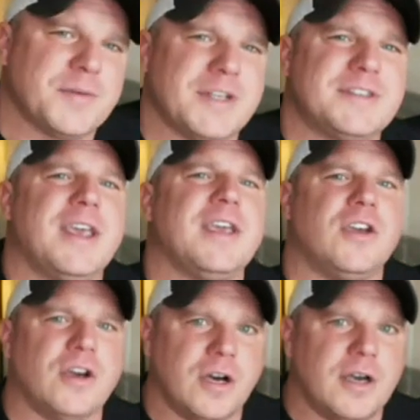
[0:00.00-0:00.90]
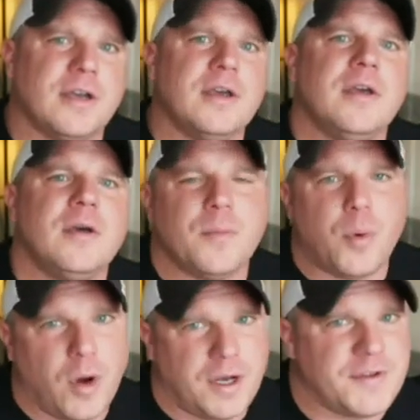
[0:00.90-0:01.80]
When I say good,
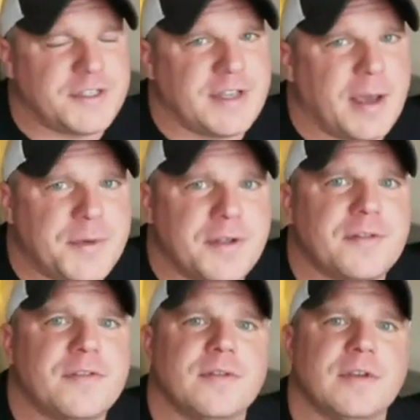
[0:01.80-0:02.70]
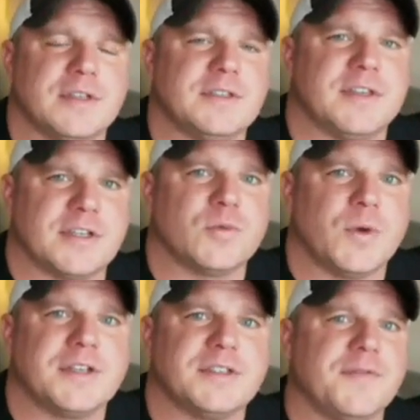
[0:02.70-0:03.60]
point of acceptance in 6
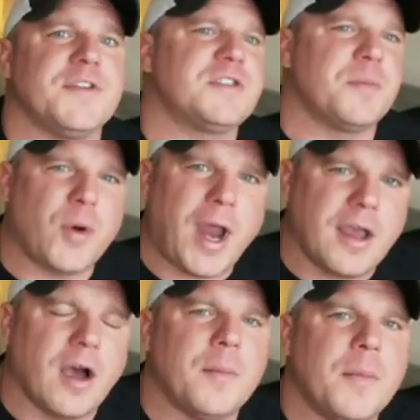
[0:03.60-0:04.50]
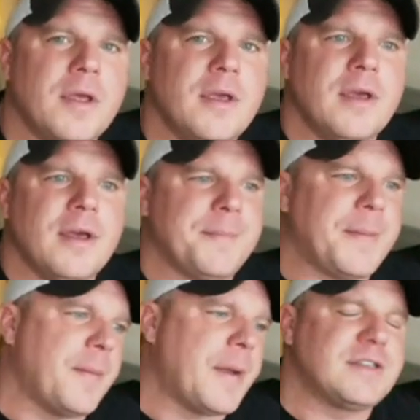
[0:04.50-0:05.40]
weeks. If it's a breakup,
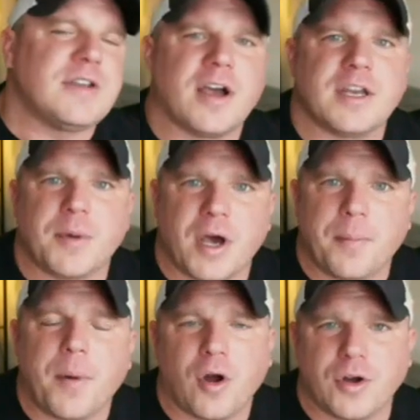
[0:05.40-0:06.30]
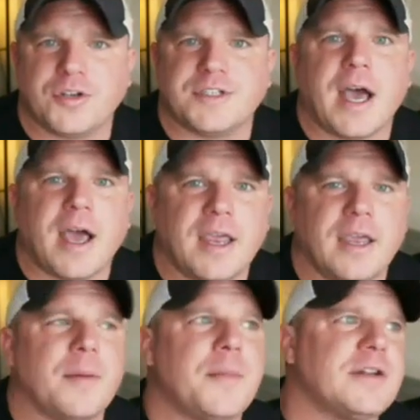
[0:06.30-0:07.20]
I'm not talking about a partner
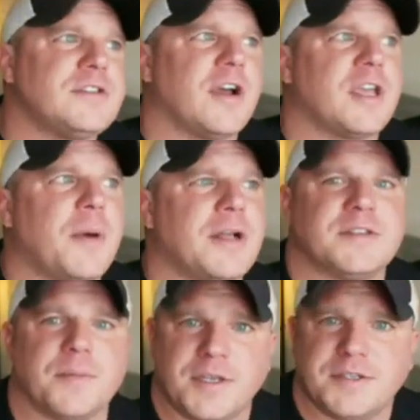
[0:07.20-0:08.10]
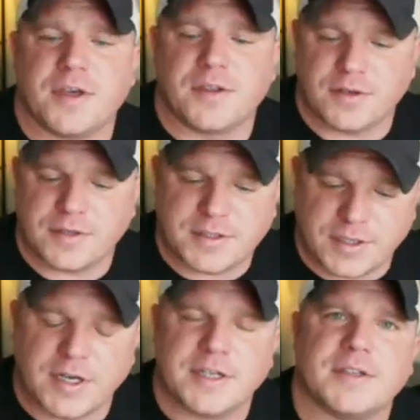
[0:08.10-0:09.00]
dying. I'm not talking about some of these other
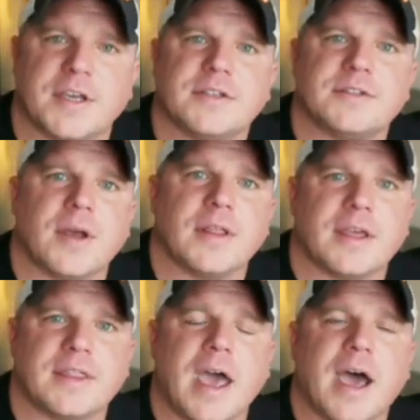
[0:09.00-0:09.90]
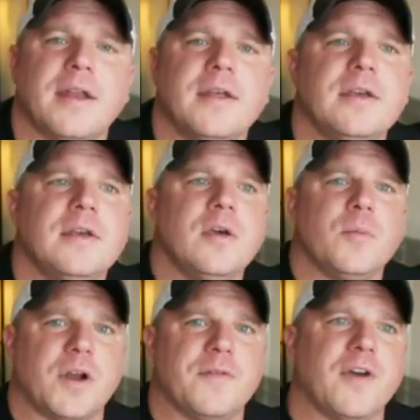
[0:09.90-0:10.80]
serious things, right, like that.
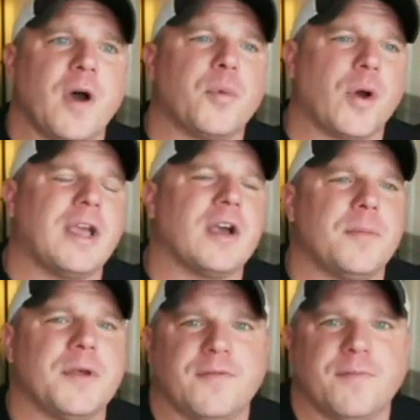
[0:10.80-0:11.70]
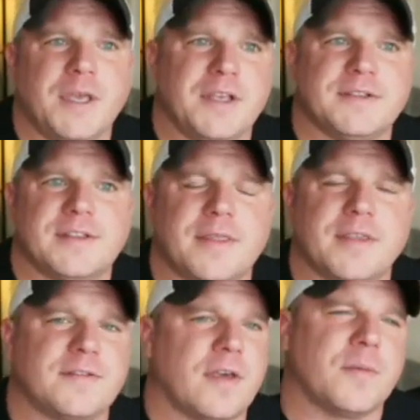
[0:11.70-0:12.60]
But if a breakup means that
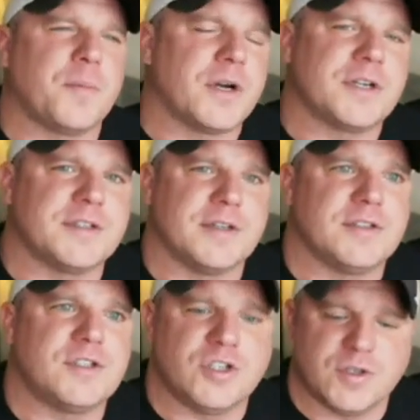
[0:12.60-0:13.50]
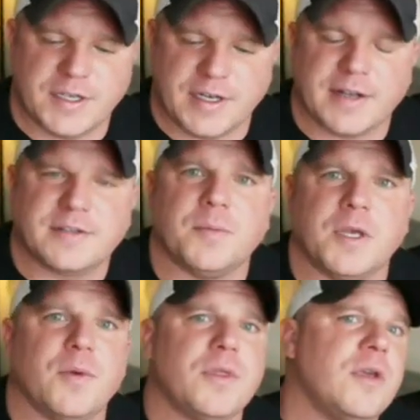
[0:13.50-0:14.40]
this other person is choosing not to
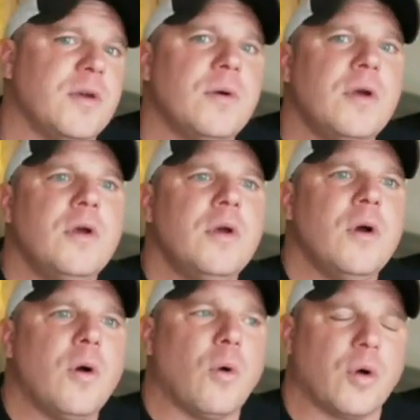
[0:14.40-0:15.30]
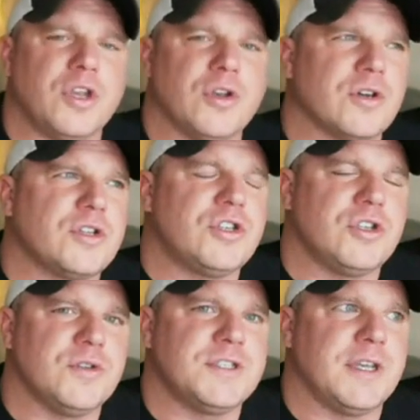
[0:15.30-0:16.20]
be with you, or you're
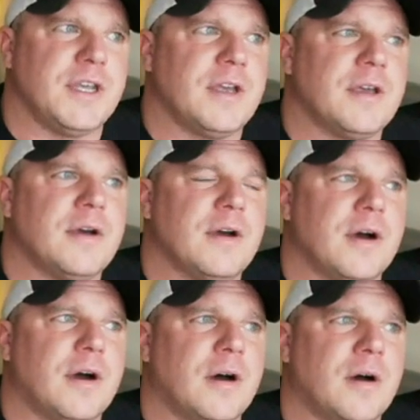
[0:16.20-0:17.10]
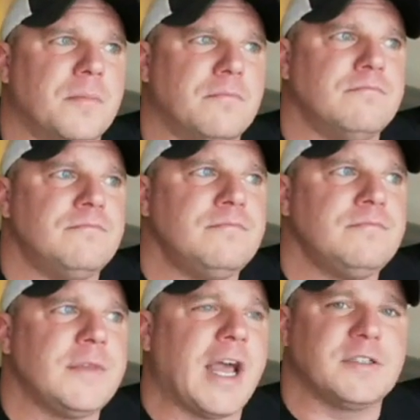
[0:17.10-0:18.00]
choosing
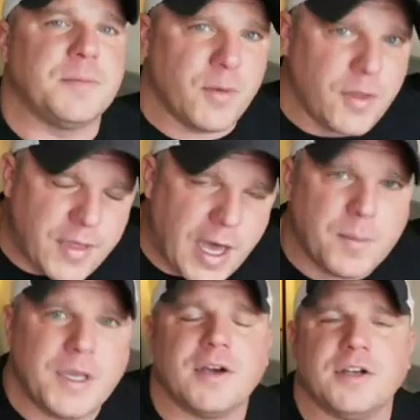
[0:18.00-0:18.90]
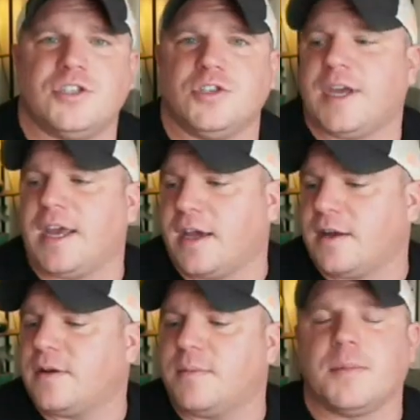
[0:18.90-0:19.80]
not to be with them because you
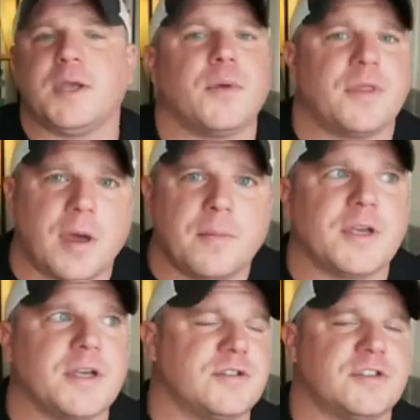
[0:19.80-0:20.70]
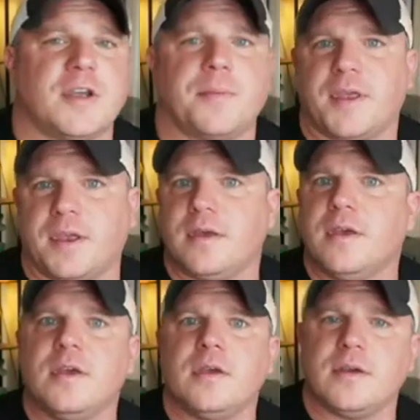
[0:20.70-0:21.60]
can't be with them, because there's
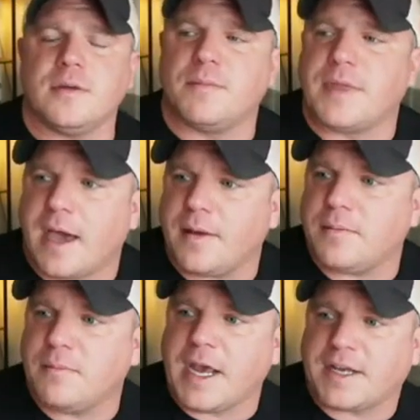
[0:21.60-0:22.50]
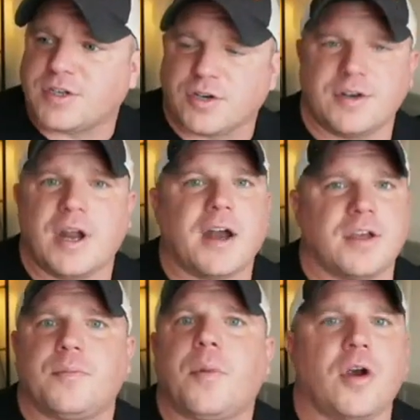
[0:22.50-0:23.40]
something that makes her
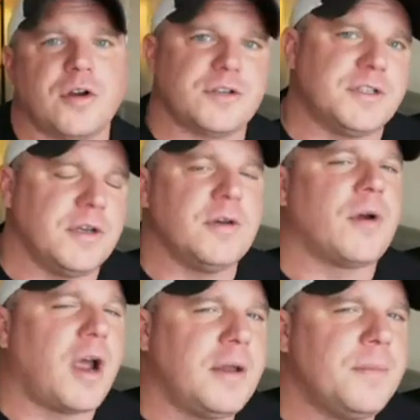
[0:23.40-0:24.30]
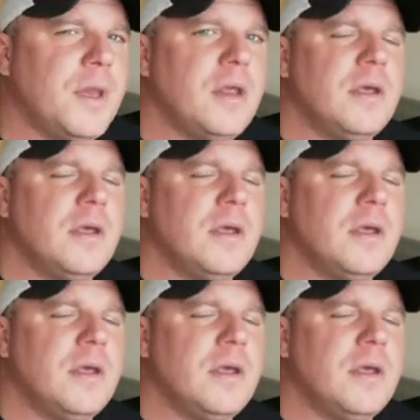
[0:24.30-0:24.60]
not a good partner to you, right?